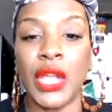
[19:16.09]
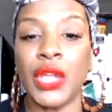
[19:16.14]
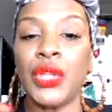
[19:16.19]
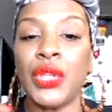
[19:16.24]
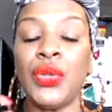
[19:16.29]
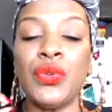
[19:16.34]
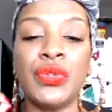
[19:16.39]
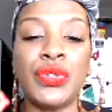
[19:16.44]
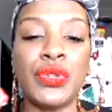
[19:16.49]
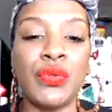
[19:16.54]

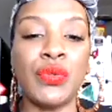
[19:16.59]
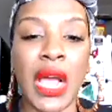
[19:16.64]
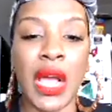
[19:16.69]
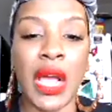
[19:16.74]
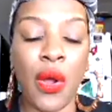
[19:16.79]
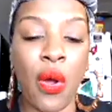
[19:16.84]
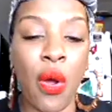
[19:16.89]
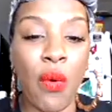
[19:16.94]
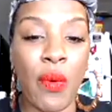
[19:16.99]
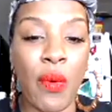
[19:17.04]
You do
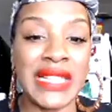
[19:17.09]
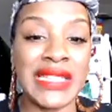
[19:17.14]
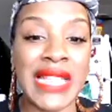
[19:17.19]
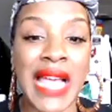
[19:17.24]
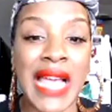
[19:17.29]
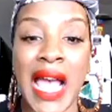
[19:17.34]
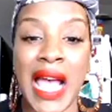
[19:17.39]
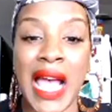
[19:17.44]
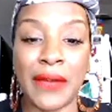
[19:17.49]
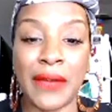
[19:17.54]
not always
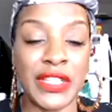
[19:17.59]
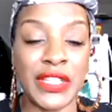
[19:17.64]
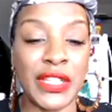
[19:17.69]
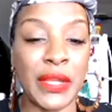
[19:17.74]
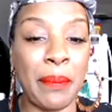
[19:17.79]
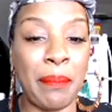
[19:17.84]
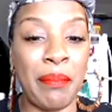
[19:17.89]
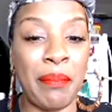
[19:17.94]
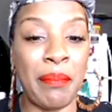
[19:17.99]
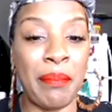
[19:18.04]
have
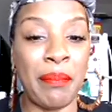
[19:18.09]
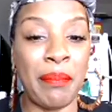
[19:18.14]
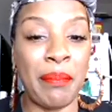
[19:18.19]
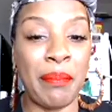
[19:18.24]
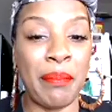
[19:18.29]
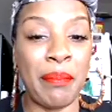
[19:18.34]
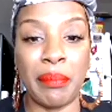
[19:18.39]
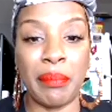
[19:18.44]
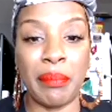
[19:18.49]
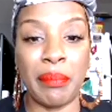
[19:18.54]
to
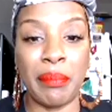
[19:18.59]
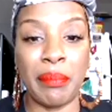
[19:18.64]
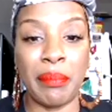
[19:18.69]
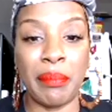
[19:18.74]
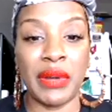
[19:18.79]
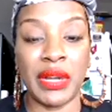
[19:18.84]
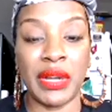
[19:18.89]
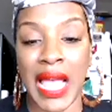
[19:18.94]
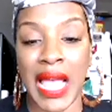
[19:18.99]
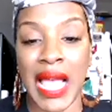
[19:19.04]
pitch your
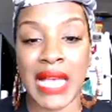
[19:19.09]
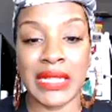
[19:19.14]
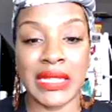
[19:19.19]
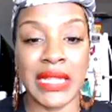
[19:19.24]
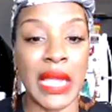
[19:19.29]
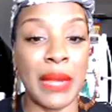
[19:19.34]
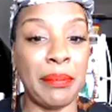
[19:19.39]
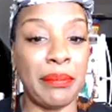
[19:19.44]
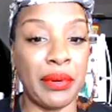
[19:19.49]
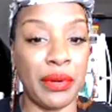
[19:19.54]
book as
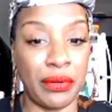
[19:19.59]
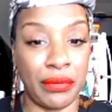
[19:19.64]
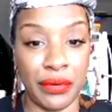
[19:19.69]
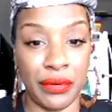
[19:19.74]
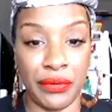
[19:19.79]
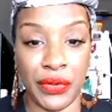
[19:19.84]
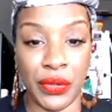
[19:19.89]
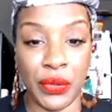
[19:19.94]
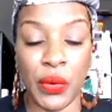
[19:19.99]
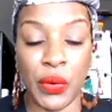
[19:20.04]
a book
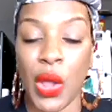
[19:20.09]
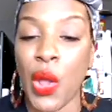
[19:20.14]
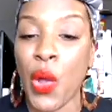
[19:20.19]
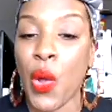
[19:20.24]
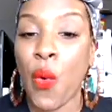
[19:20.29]
review.